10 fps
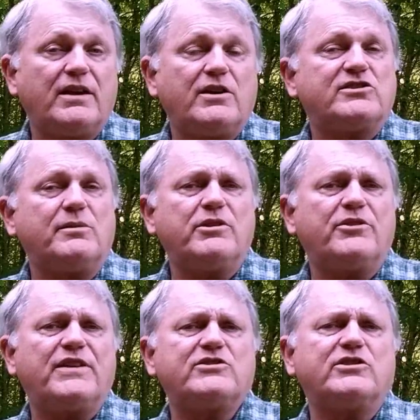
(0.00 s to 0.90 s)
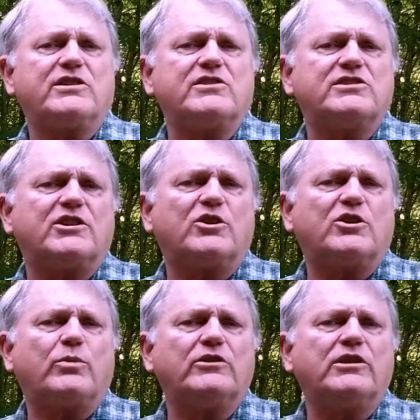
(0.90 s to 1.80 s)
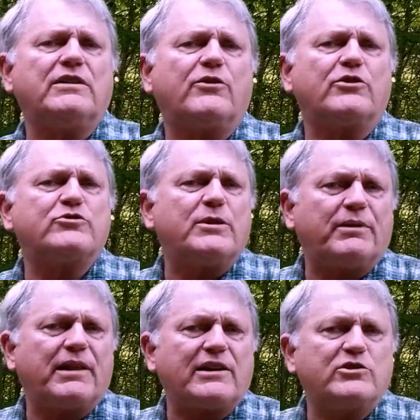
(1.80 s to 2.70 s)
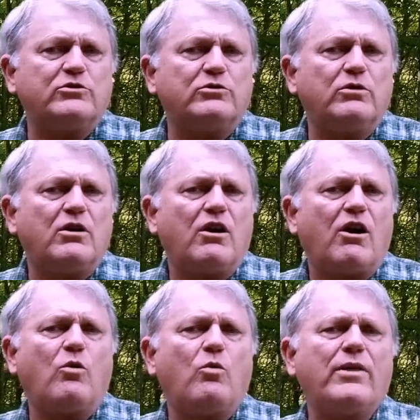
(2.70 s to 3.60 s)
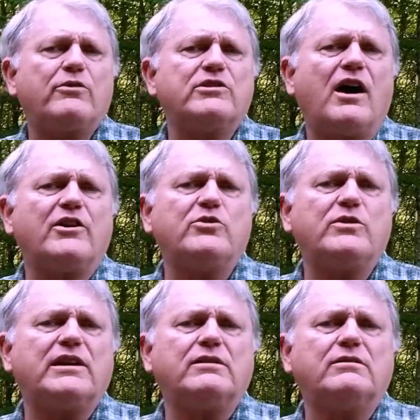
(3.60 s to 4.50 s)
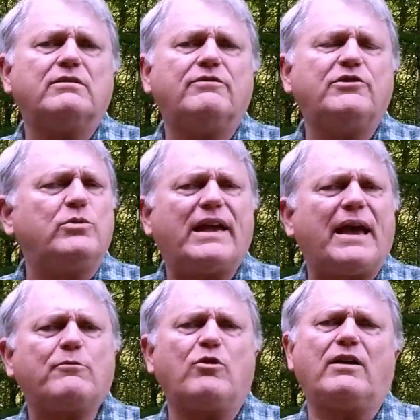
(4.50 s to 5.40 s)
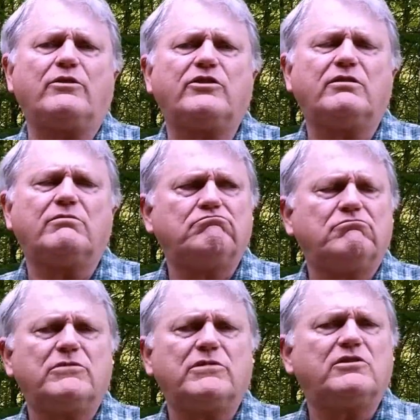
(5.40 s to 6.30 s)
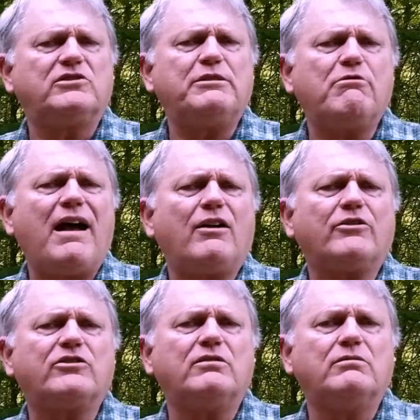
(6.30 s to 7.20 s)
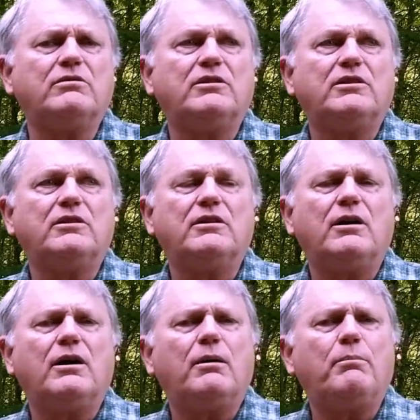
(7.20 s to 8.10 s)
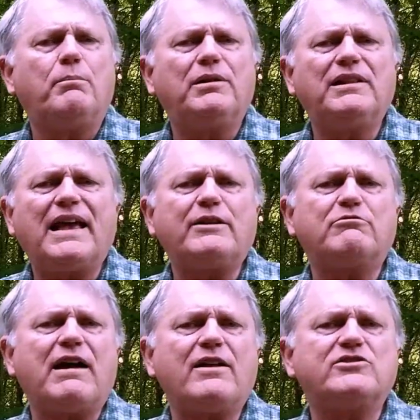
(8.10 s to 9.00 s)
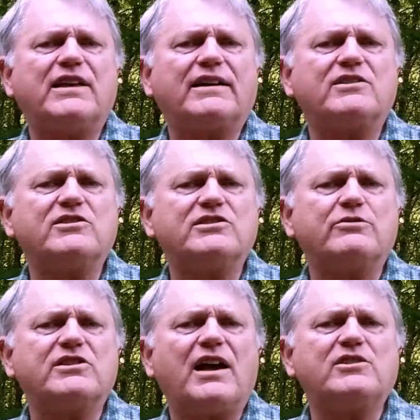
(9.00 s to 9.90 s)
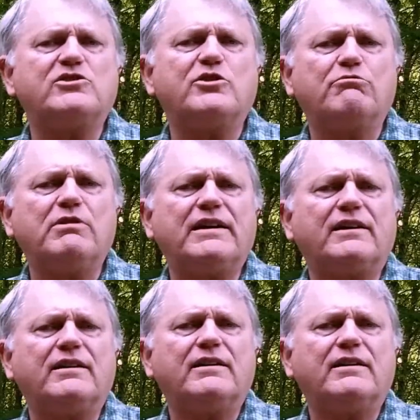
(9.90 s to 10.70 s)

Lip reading: Some of the things to consider when looking for a trip planning tool are whether or not you can view campgrounds, see routes, plan routes that consider the size of your rig,